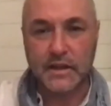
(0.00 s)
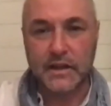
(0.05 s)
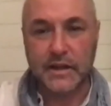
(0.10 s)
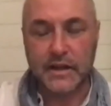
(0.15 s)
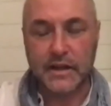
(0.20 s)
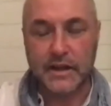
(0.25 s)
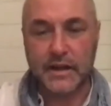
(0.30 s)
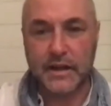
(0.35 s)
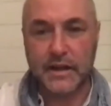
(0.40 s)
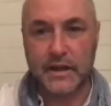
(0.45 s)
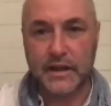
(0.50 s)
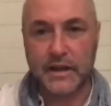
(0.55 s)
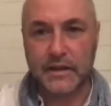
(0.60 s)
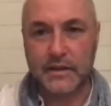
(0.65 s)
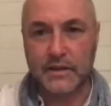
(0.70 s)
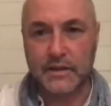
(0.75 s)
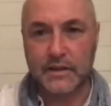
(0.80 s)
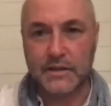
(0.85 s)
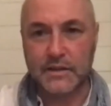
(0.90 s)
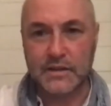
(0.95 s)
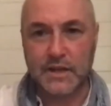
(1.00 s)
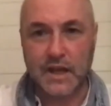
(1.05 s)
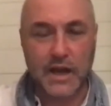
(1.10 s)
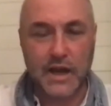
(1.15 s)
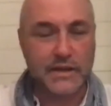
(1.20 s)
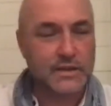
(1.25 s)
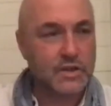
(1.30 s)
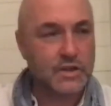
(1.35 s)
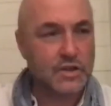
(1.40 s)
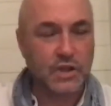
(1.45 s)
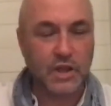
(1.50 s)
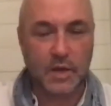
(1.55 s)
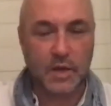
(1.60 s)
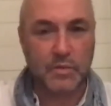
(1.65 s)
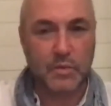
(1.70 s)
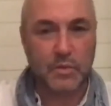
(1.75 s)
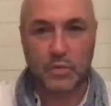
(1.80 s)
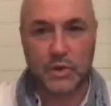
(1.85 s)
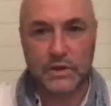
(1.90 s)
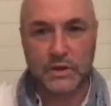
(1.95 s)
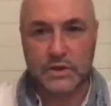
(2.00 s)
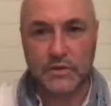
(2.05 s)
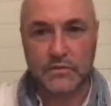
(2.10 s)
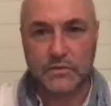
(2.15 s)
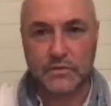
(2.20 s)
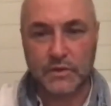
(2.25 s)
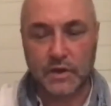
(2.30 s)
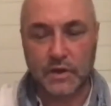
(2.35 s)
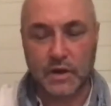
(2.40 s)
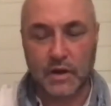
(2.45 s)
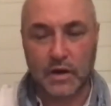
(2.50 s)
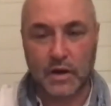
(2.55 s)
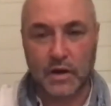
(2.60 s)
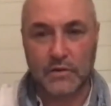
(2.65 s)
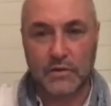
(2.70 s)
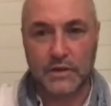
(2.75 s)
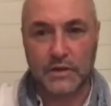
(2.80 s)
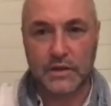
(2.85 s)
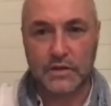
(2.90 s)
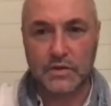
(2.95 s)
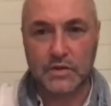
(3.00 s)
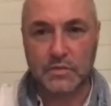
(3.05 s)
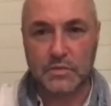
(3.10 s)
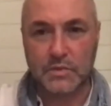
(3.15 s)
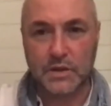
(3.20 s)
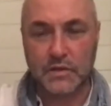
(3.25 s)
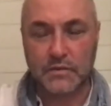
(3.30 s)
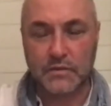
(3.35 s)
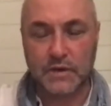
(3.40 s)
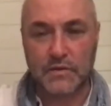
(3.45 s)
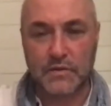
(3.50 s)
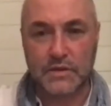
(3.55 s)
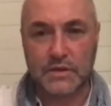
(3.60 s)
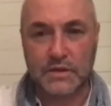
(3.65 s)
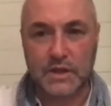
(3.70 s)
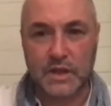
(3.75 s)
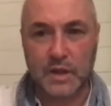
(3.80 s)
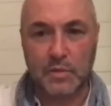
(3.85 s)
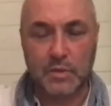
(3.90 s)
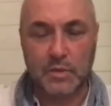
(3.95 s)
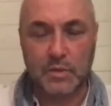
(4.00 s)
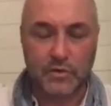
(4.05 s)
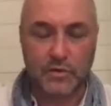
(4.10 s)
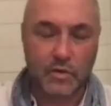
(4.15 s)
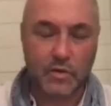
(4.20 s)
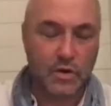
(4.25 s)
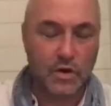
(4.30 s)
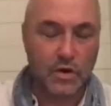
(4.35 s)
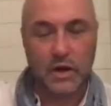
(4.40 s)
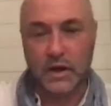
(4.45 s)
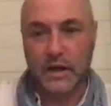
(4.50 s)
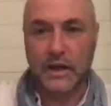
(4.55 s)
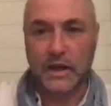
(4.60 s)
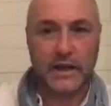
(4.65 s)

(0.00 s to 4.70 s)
the size and shape of which of an instrument I've never seen before,